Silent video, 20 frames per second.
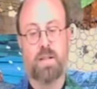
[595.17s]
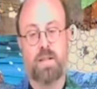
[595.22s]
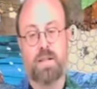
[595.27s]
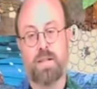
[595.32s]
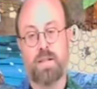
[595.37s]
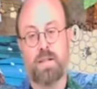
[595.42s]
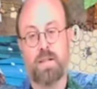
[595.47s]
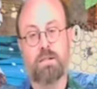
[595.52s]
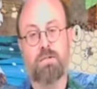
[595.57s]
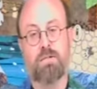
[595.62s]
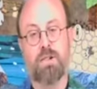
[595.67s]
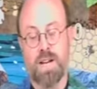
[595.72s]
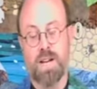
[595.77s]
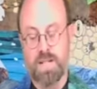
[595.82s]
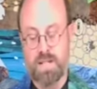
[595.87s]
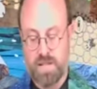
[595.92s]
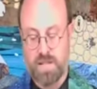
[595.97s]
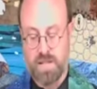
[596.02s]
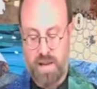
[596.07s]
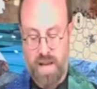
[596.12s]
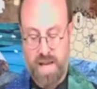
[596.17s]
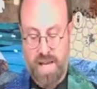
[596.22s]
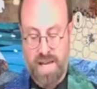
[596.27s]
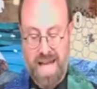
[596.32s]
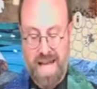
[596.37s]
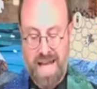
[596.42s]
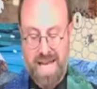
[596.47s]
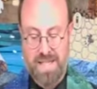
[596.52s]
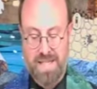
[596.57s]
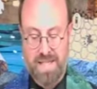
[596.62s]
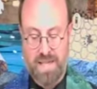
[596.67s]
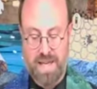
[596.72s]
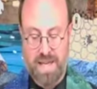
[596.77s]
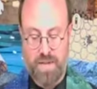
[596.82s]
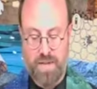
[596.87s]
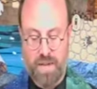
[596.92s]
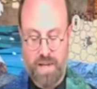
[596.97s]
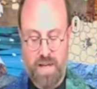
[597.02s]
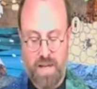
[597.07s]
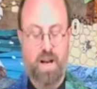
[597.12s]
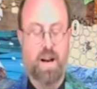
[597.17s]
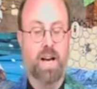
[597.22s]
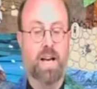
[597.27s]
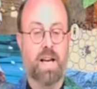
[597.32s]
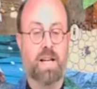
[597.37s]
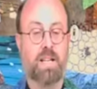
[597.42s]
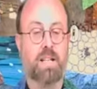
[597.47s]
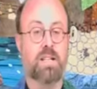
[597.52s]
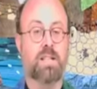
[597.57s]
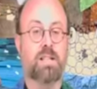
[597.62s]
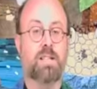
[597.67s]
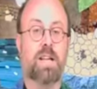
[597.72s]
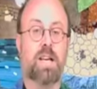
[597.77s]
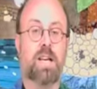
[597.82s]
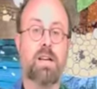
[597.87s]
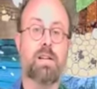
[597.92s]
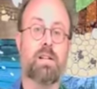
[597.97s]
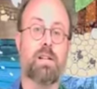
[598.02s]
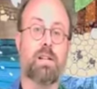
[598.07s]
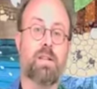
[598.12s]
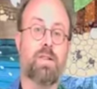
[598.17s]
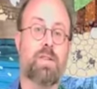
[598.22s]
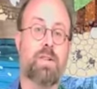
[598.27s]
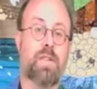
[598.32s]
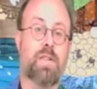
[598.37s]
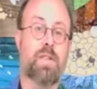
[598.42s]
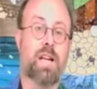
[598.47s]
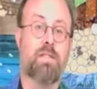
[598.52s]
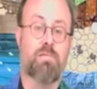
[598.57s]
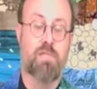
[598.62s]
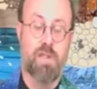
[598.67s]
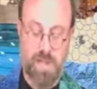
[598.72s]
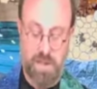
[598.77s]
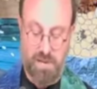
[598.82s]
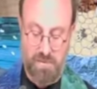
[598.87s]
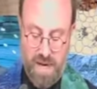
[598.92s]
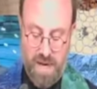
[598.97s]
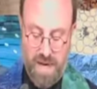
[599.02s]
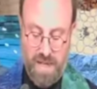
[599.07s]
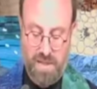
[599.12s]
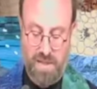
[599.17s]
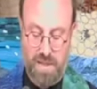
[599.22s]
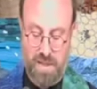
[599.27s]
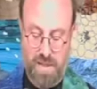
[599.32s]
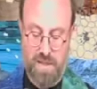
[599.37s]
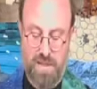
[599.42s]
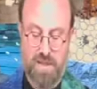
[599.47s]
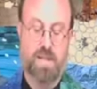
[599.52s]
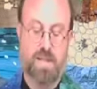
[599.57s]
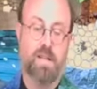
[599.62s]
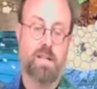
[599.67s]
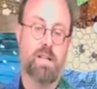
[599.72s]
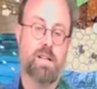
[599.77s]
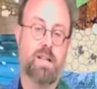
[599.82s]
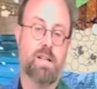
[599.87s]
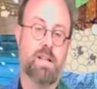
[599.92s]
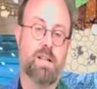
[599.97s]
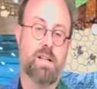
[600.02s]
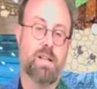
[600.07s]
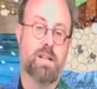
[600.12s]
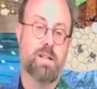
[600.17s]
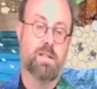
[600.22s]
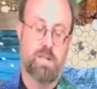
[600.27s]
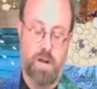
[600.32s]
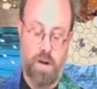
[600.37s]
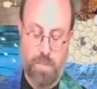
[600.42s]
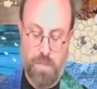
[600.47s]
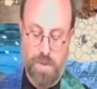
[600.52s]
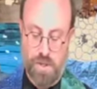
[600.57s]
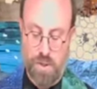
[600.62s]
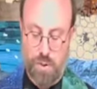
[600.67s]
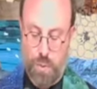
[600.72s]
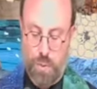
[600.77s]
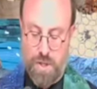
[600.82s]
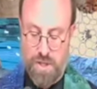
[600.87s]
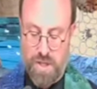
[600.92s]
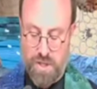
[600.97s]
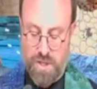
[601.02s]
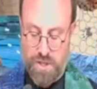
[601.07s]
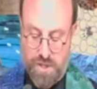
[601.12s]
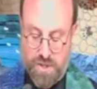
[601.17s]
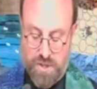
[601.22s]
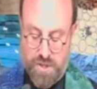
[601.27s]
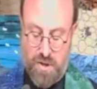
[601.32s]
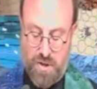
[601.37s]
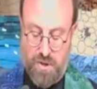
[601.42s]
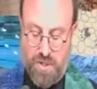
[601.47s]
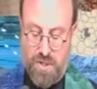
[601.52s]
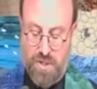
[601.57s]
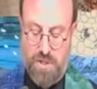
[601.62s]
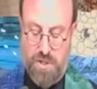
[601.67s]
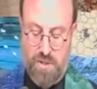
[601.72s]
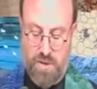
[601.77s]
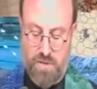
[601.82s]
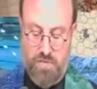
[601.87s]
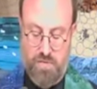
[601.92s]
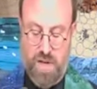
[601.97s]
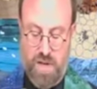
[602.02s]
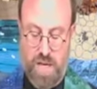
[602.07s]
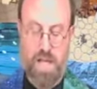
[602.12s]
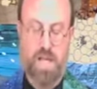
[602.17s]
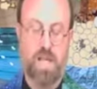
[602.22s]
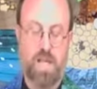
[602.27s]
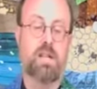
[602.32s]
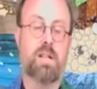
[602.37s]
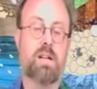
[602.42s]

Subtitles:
the Christ-like Aslan the lion is killed and then resurrected, Thomas was astonished to read